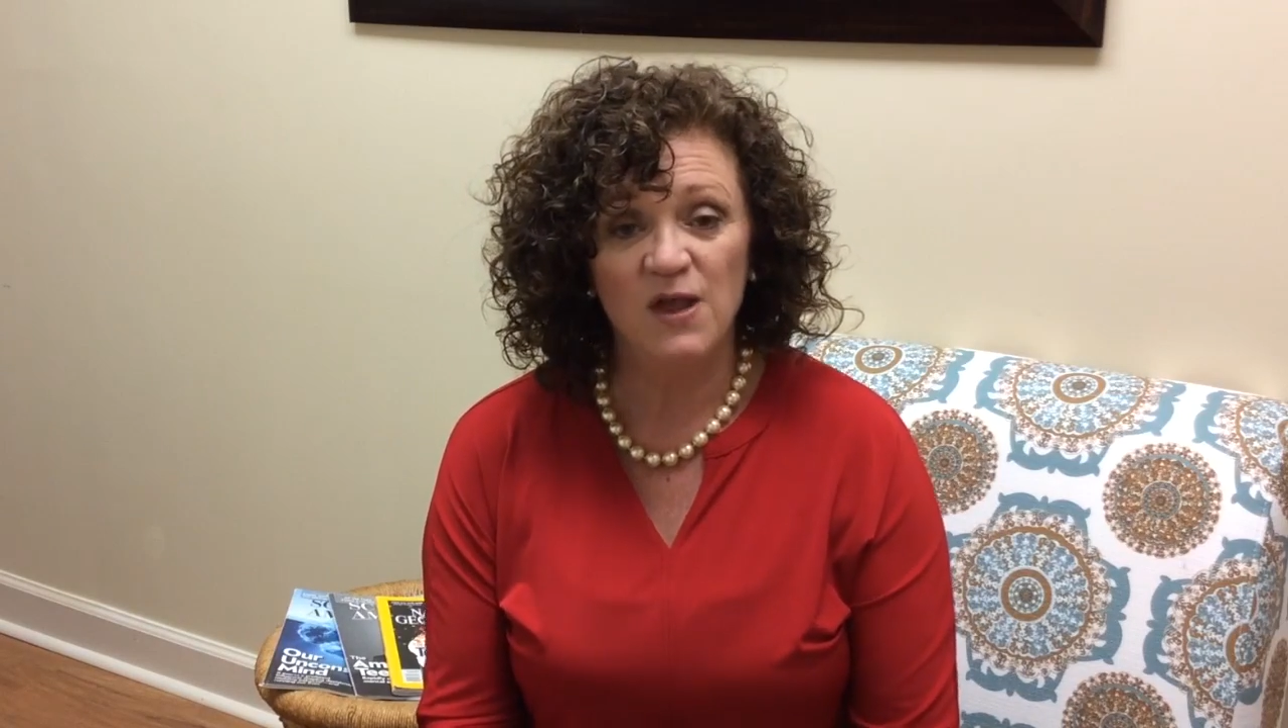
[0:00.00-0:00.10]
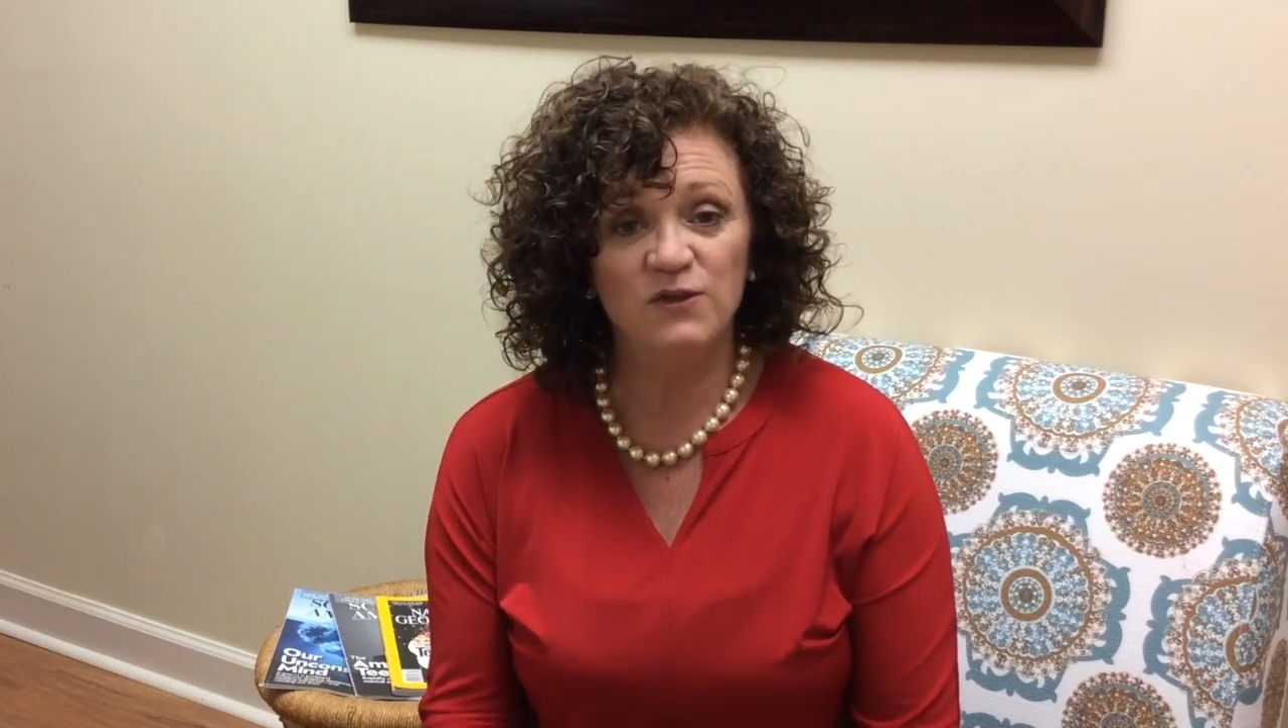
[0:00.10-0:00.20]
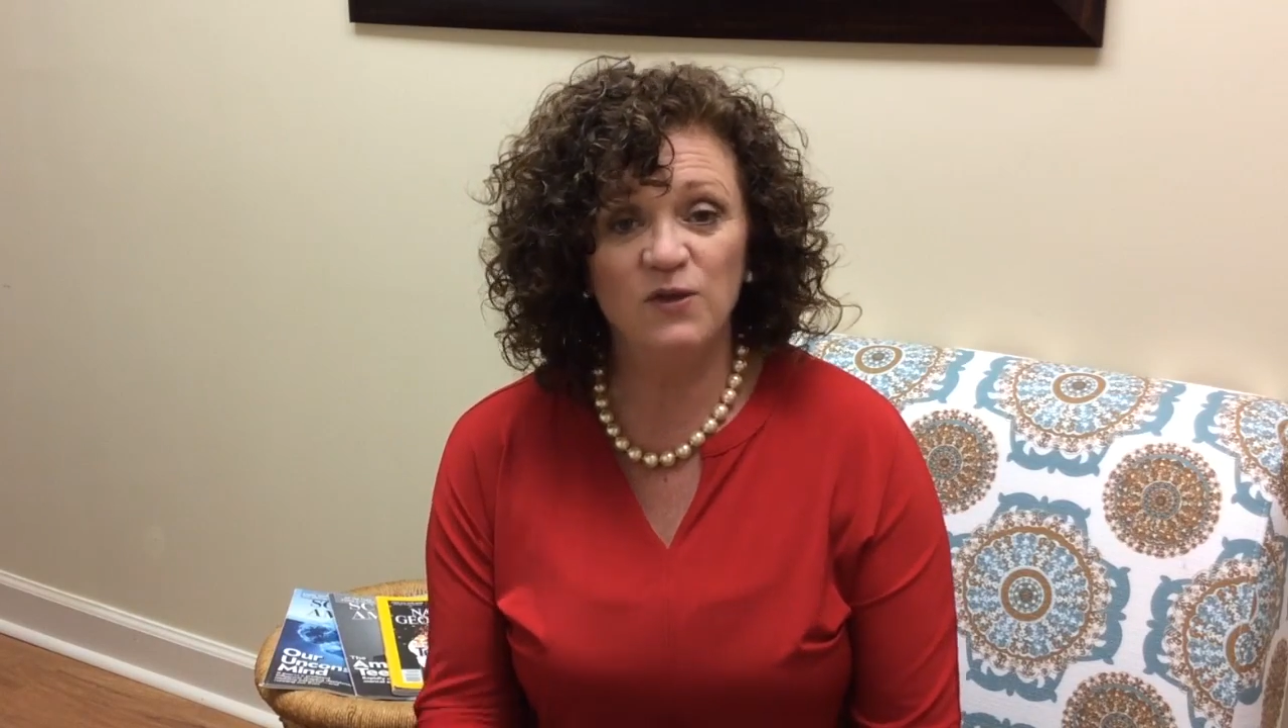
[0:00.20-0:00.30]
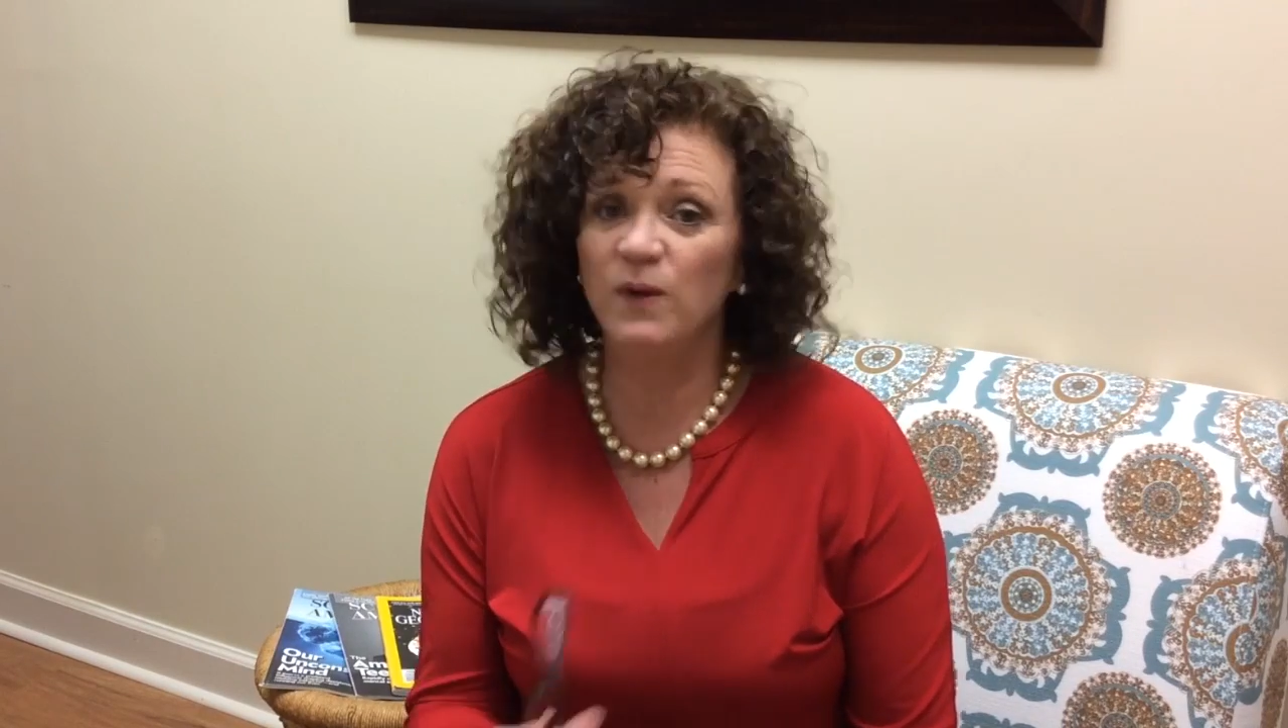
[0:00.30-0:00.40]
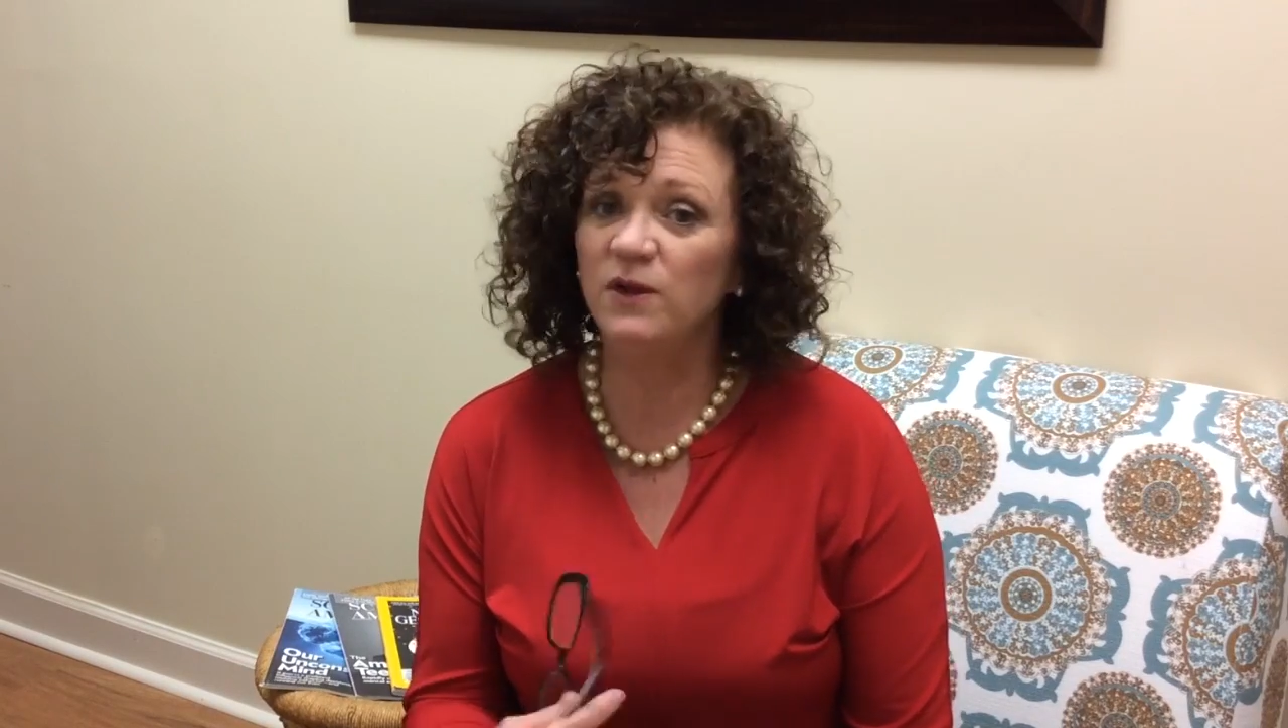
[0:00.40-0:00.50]

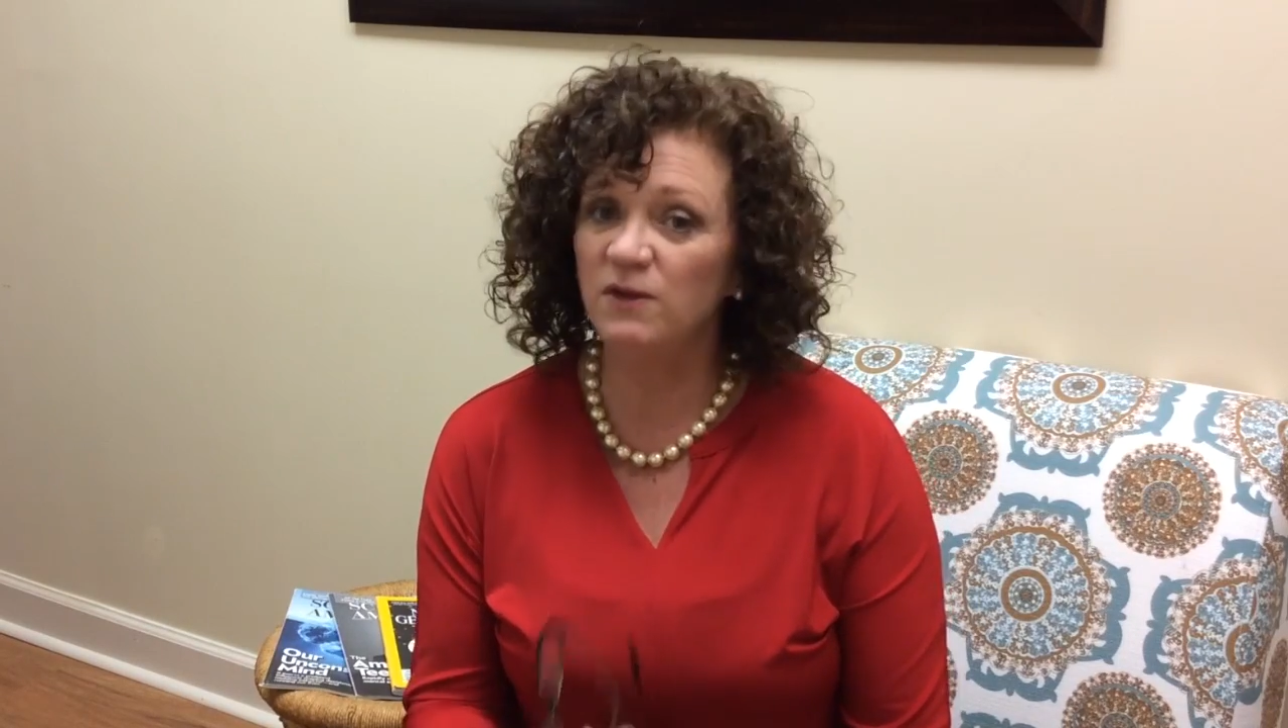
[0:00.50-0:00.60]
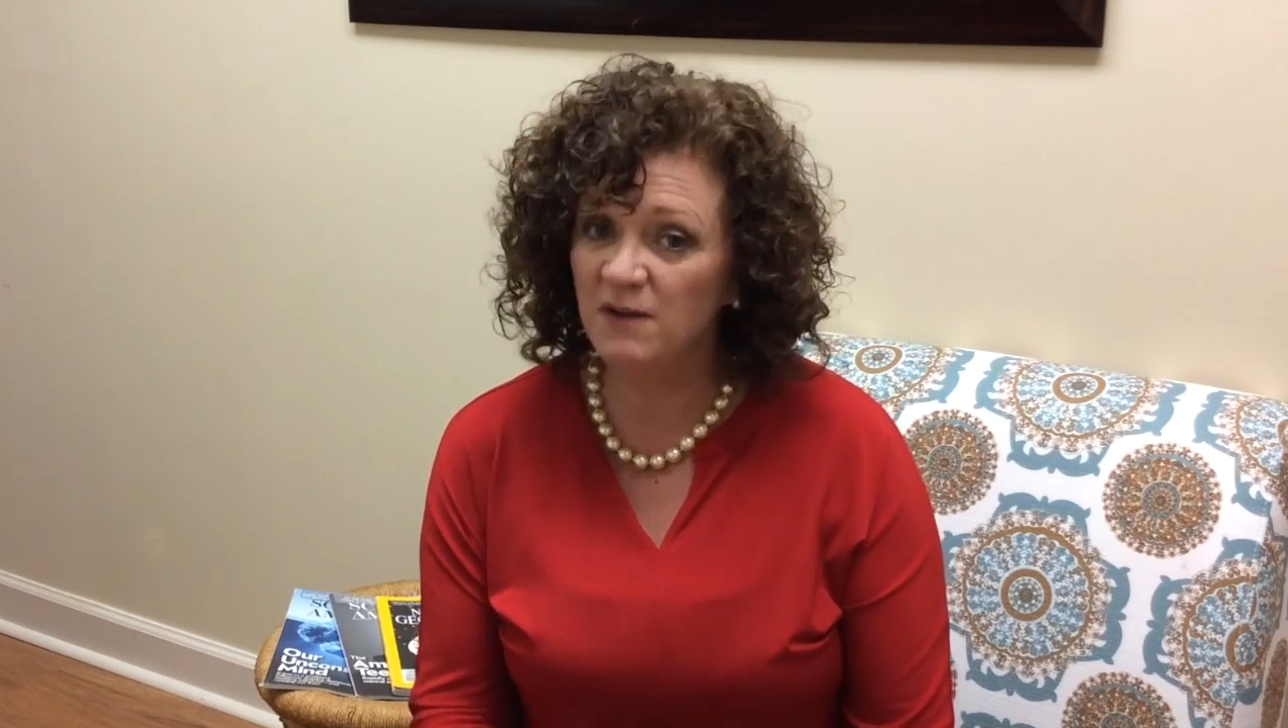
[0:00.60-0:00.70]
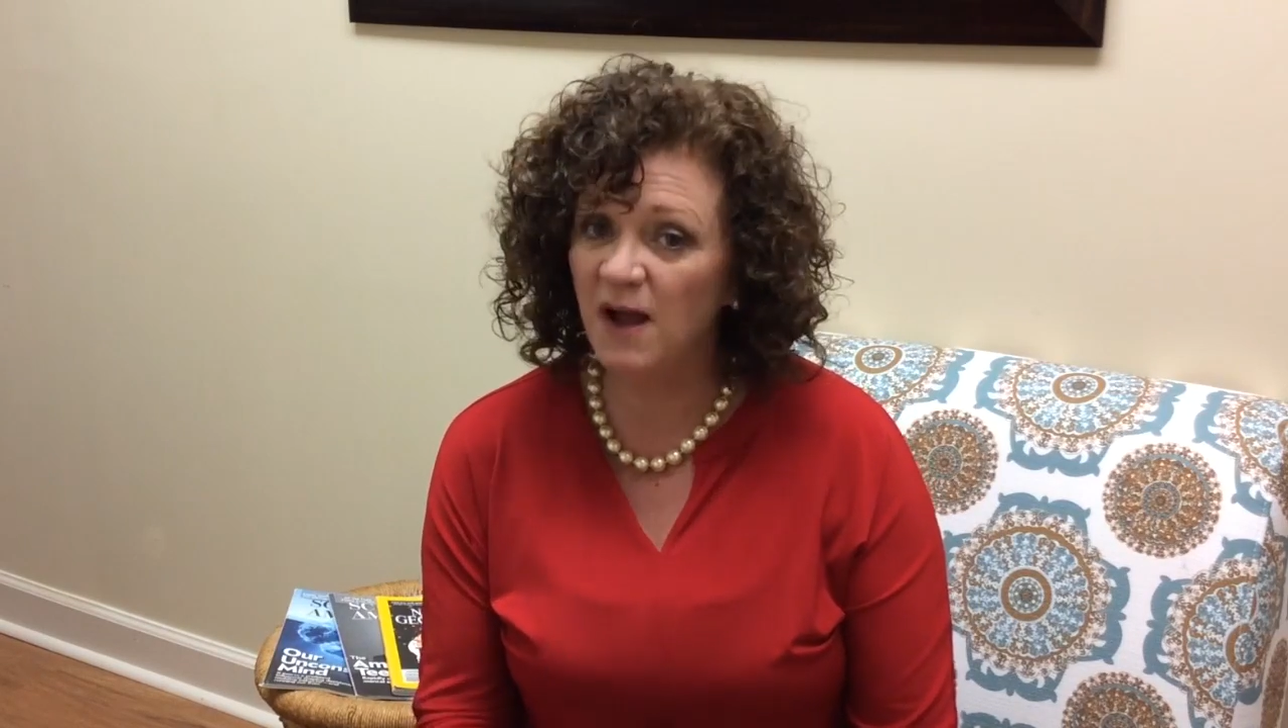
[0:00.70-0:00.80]
So when you